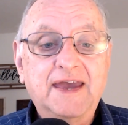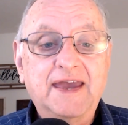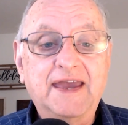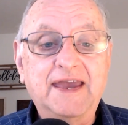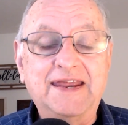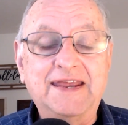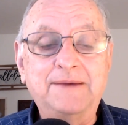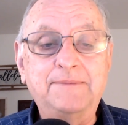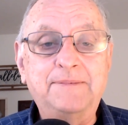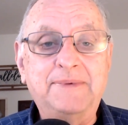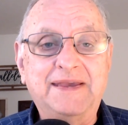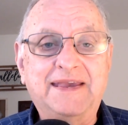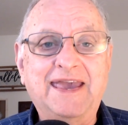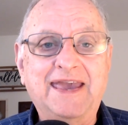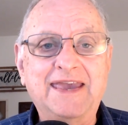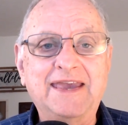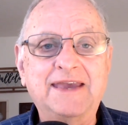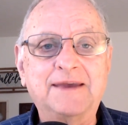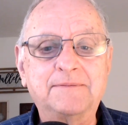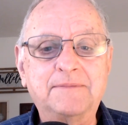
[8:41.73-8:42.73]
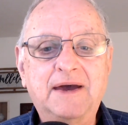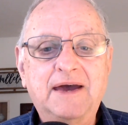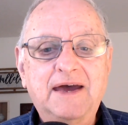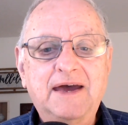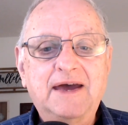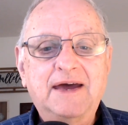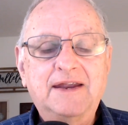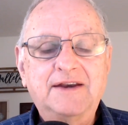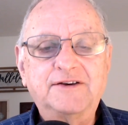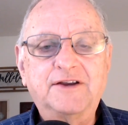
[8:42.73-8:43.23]
and he became
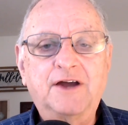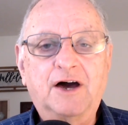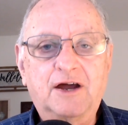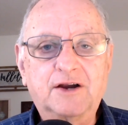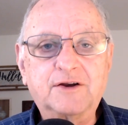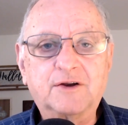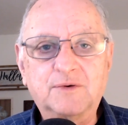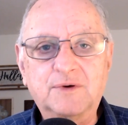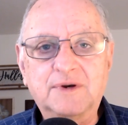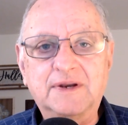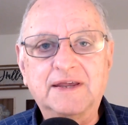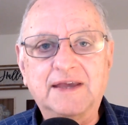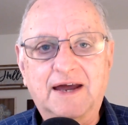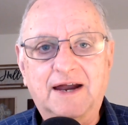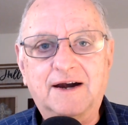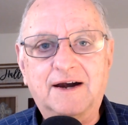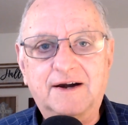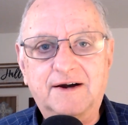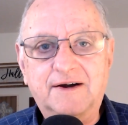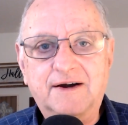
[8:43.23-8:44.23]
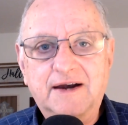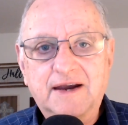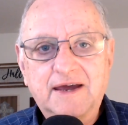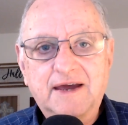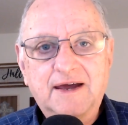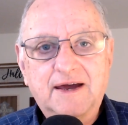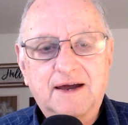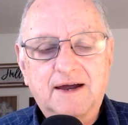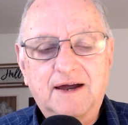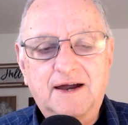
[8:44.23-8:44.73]
not only our
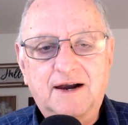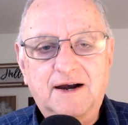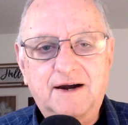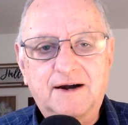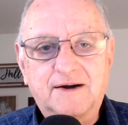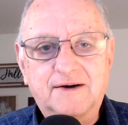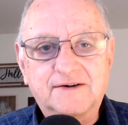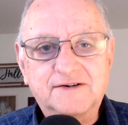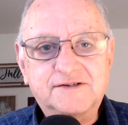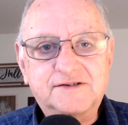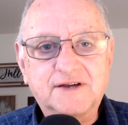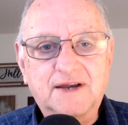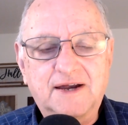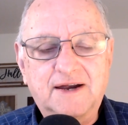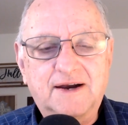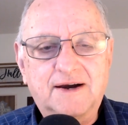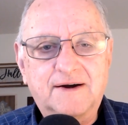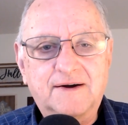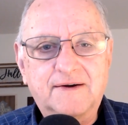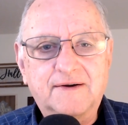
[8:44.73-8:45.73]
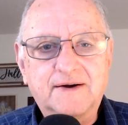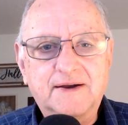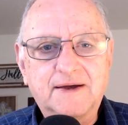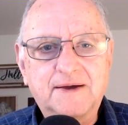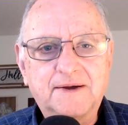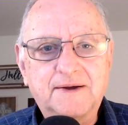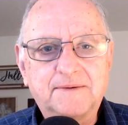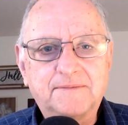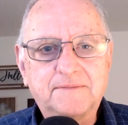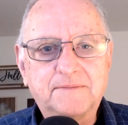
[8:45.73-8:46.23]
our our
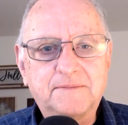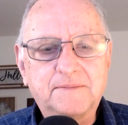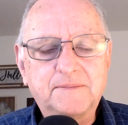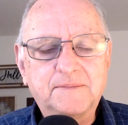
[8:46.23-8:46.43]
uh,